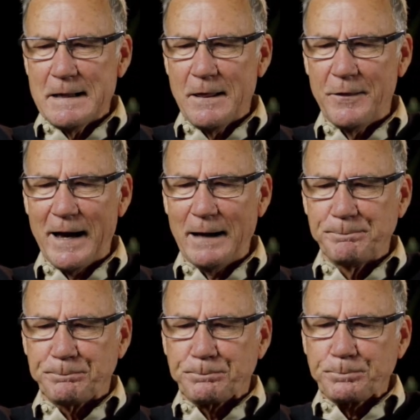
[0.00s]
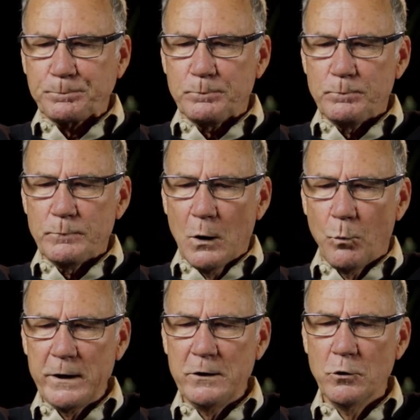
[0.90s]
That
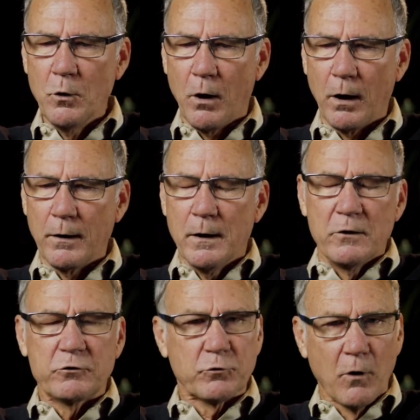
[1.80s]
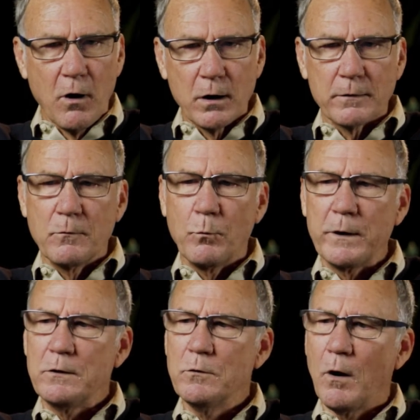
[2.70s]
we who are strong,
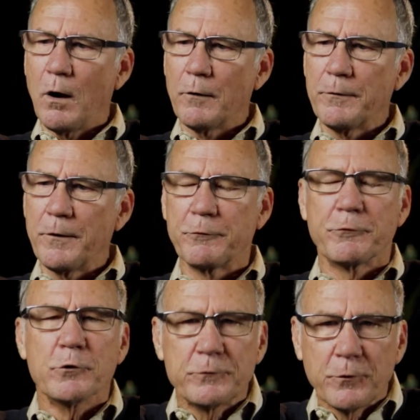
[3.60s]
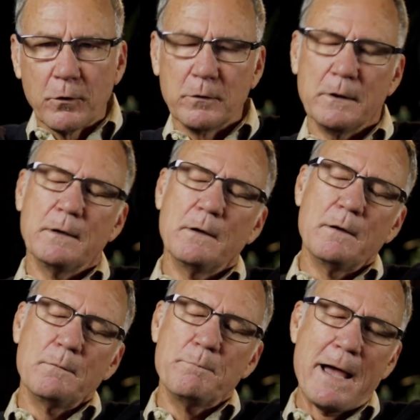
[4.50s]
we who are the fruitful,
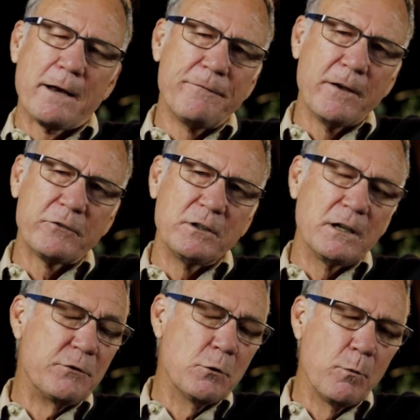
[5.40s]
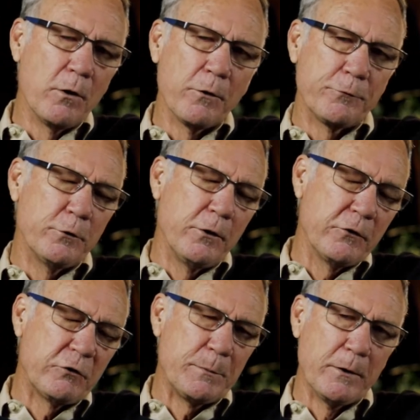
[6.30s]
manifesting, if you will, the fruit of
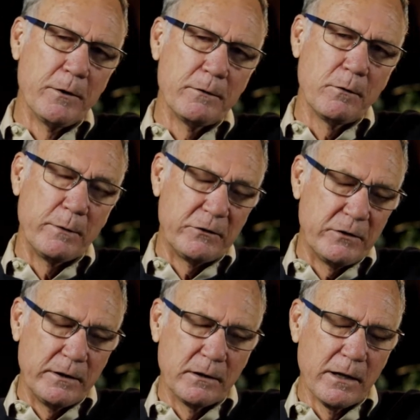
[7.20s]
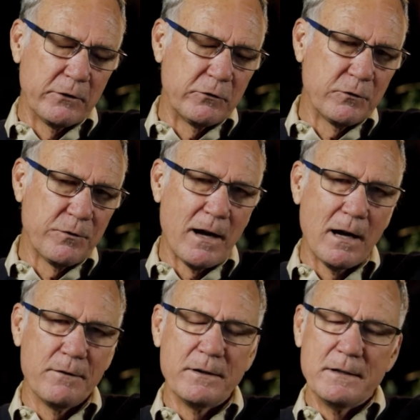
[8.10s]
the Spirit we see in Galatians
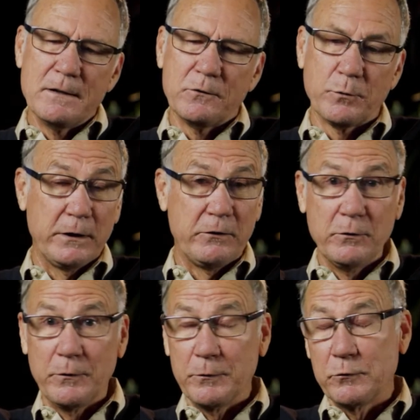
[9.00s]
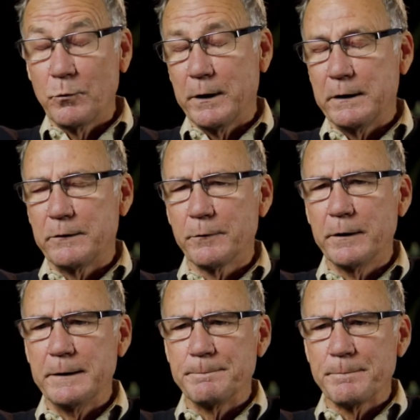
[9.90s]
5, 22 through
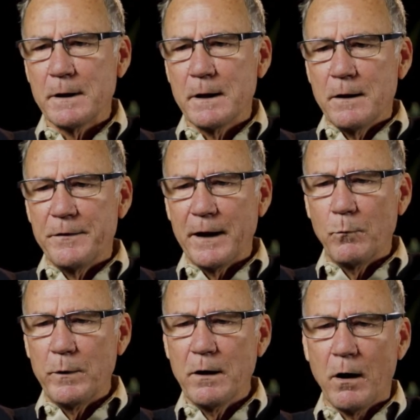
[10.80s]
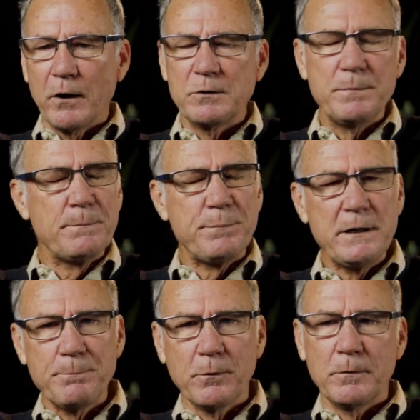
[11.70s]
23, that we are to be
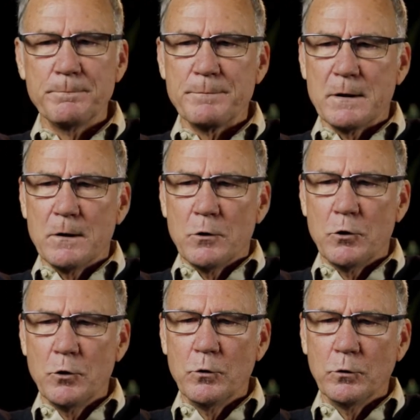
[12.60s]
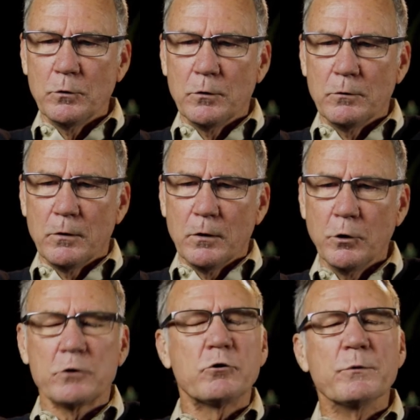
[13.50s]
people who
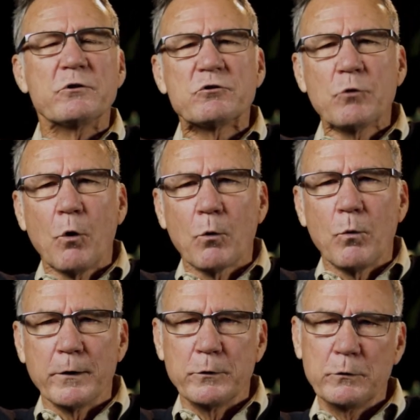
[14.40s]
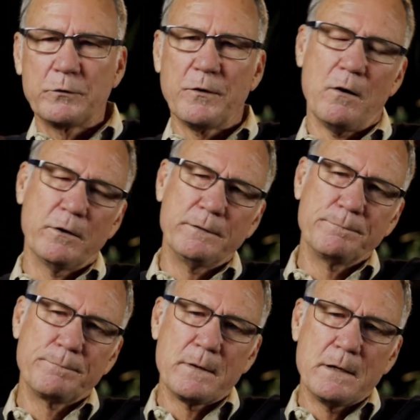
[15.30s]
look to restore one who's fallen
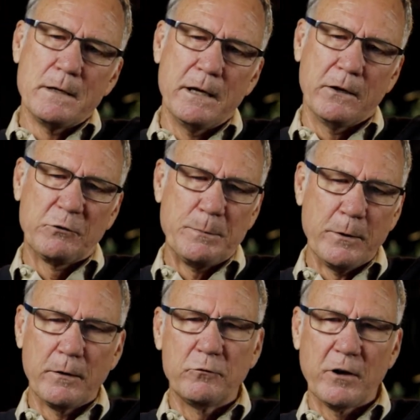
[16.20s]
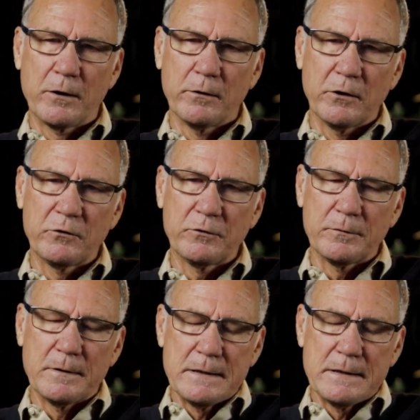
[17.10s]
in a spirit of gentleness.